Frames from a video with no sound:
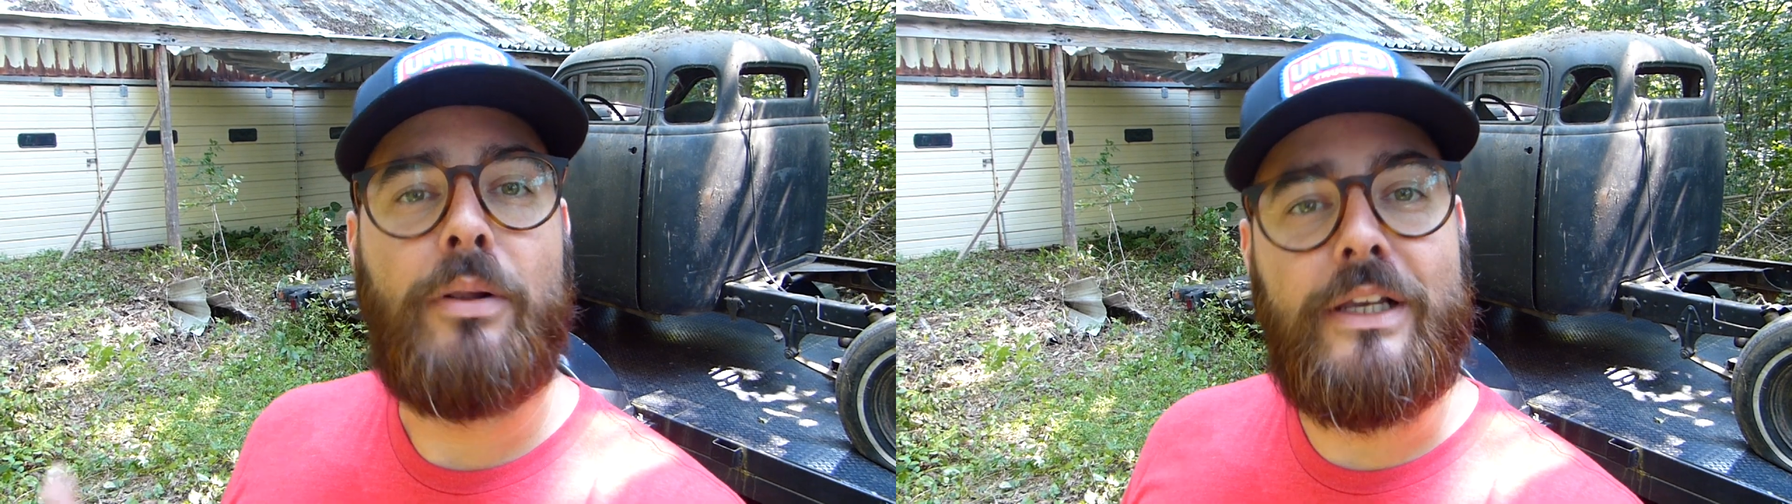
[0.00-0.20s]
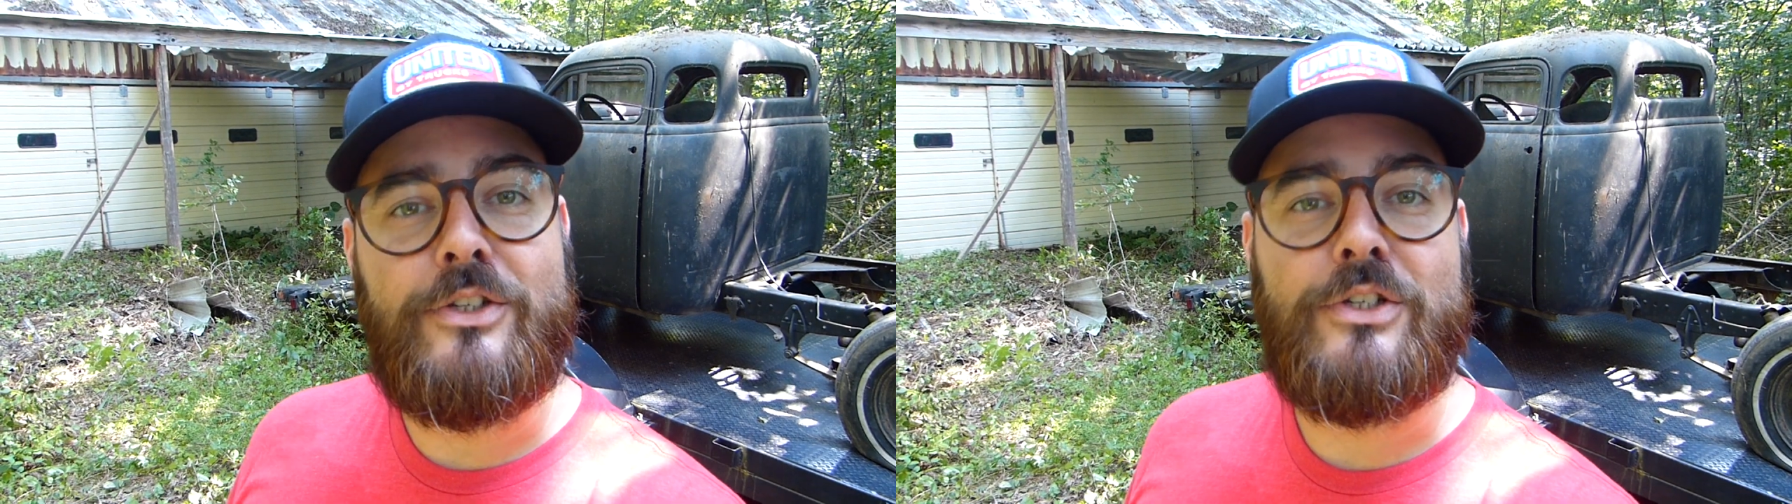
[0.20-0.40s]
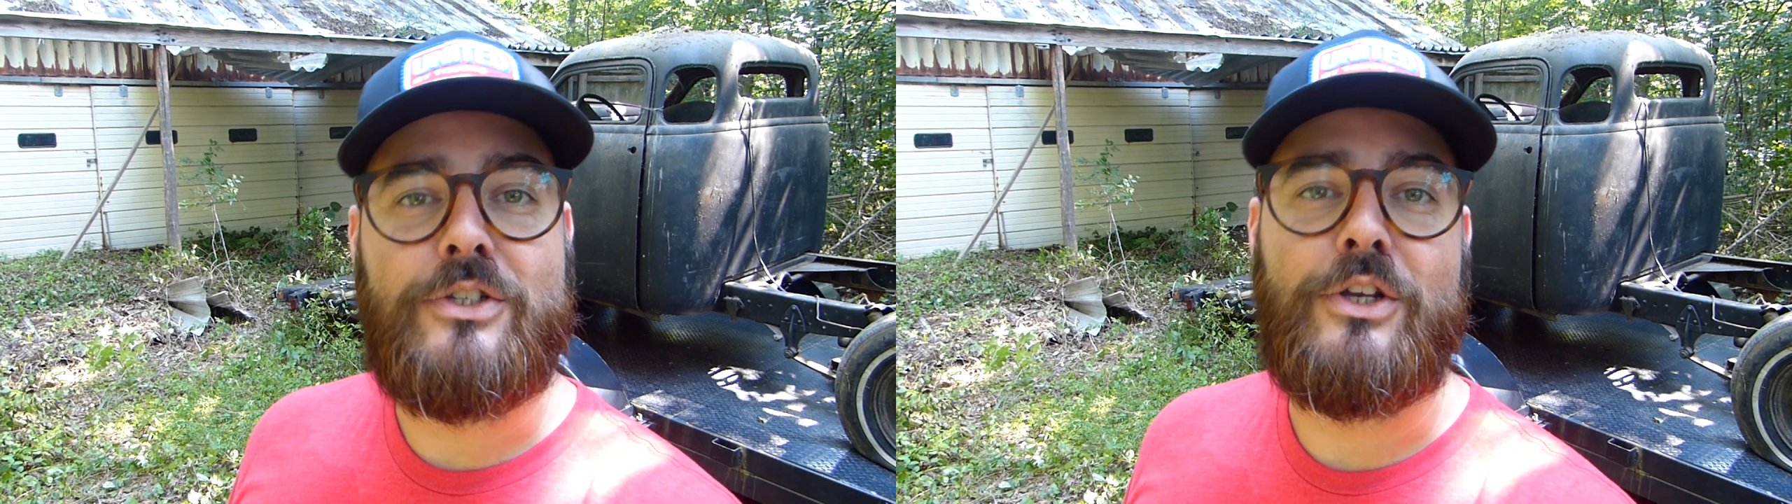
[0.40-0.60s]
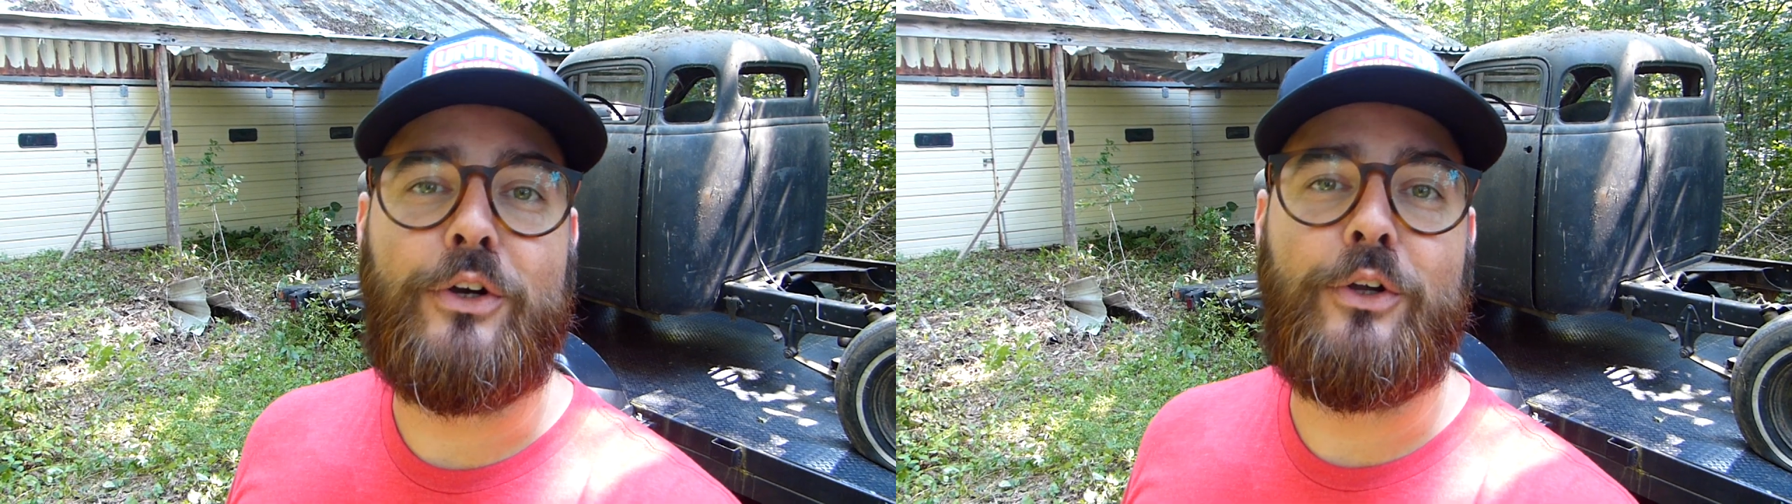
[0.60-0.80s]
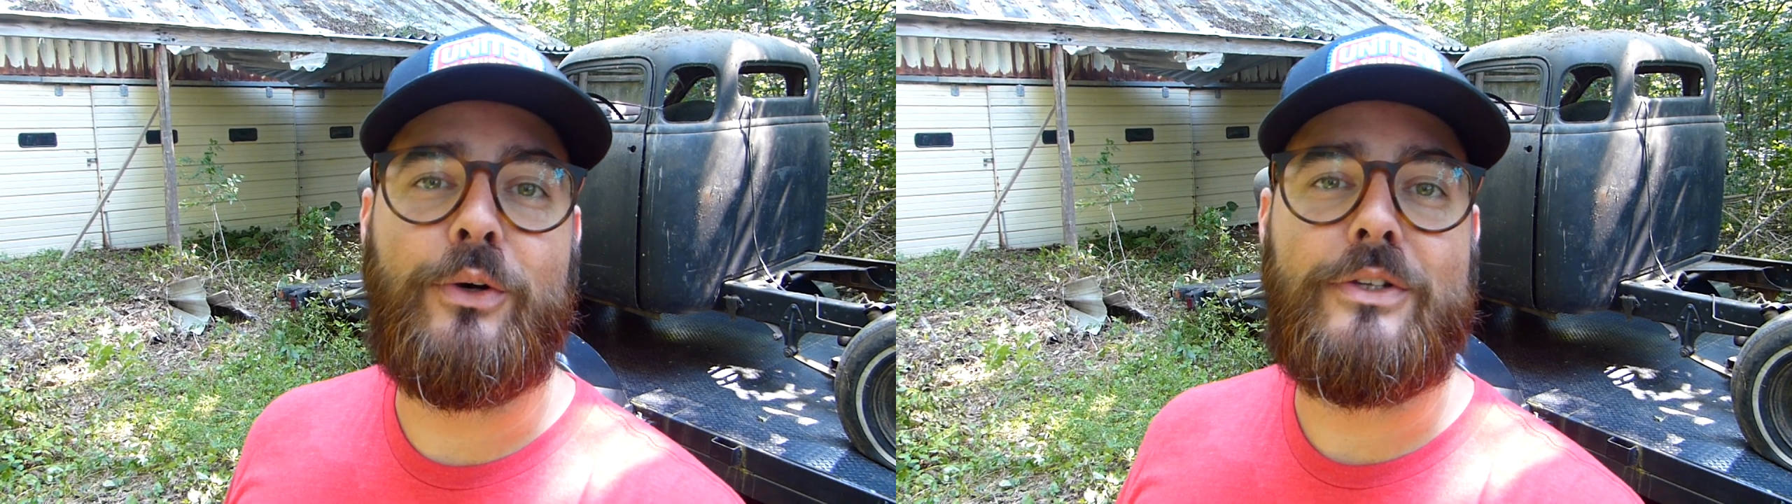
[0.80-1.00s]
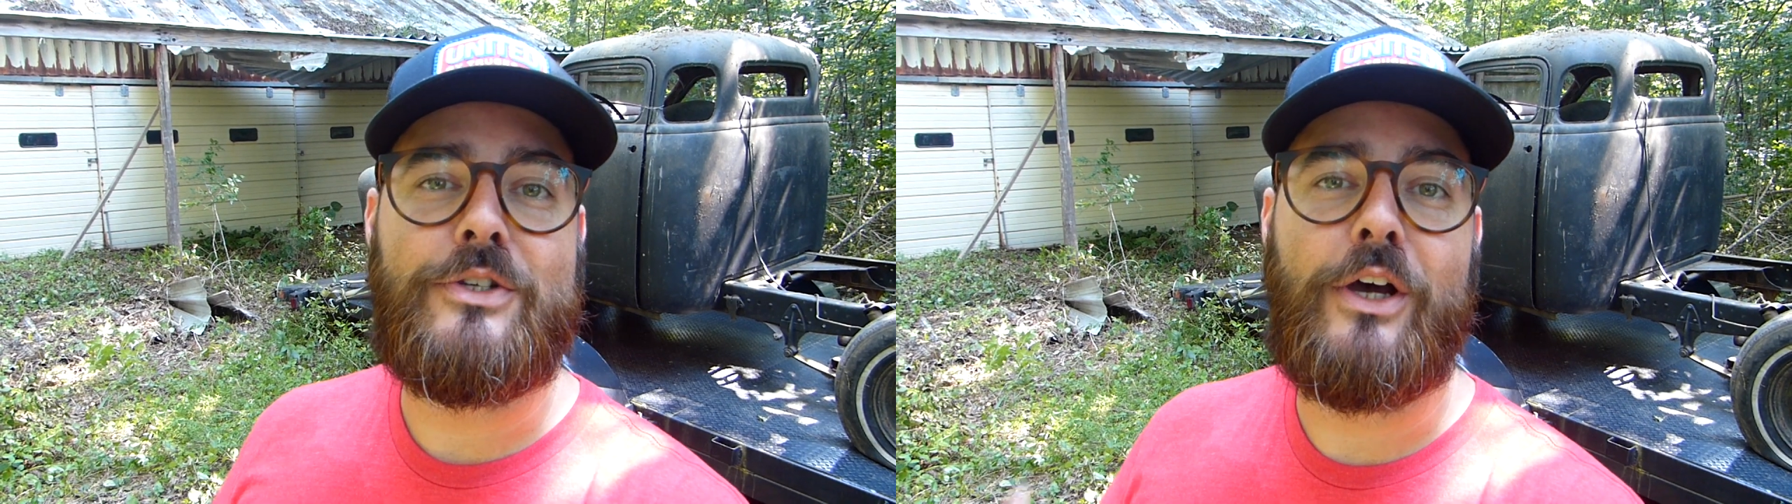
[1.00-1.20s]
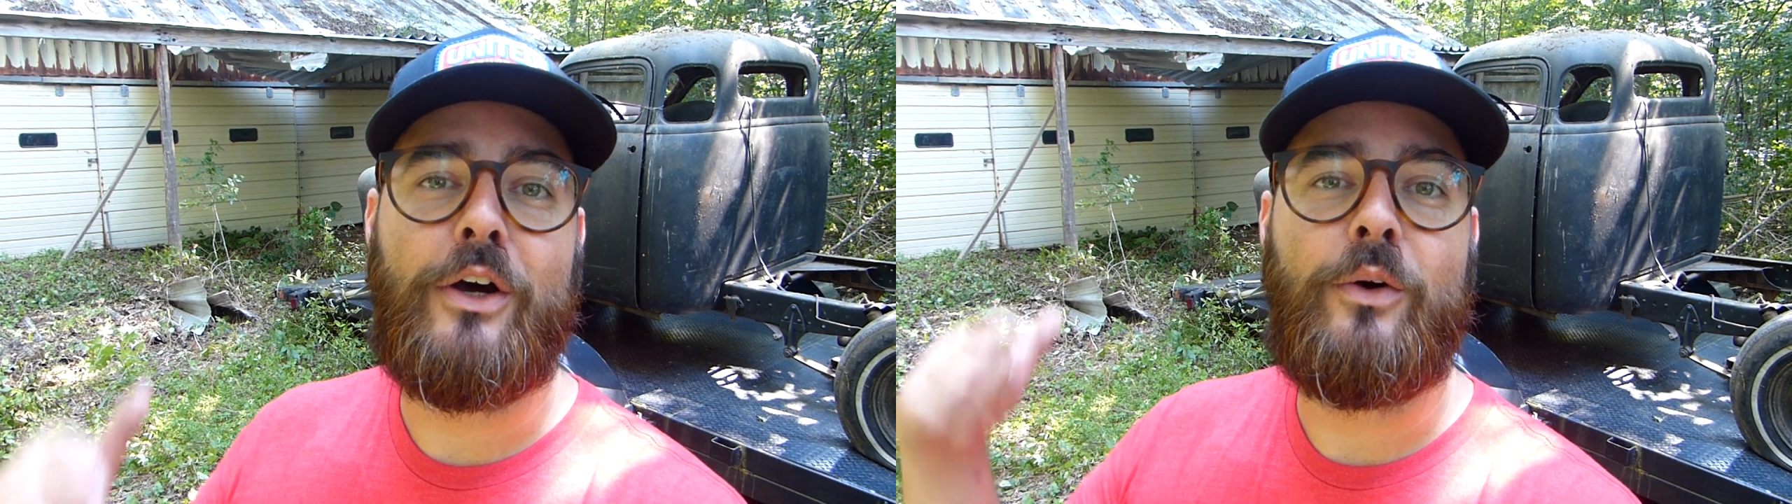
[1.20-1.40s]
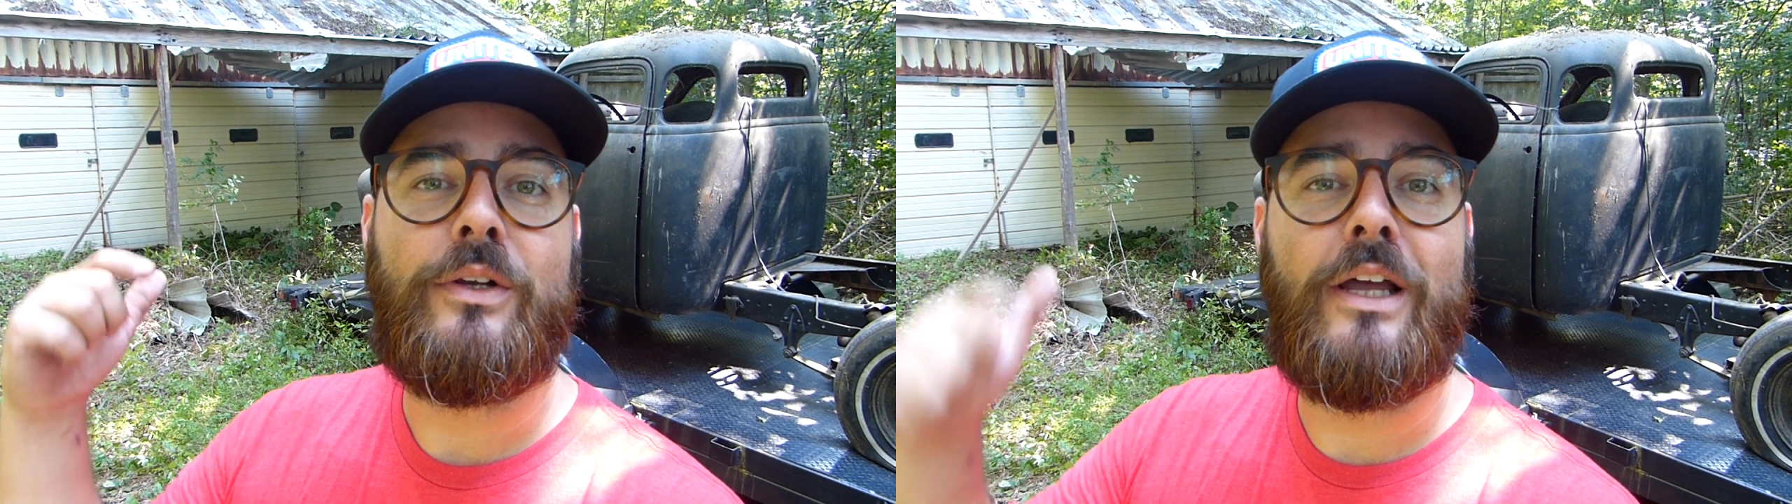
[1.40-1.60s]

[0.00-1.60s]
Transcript: please consider doing so.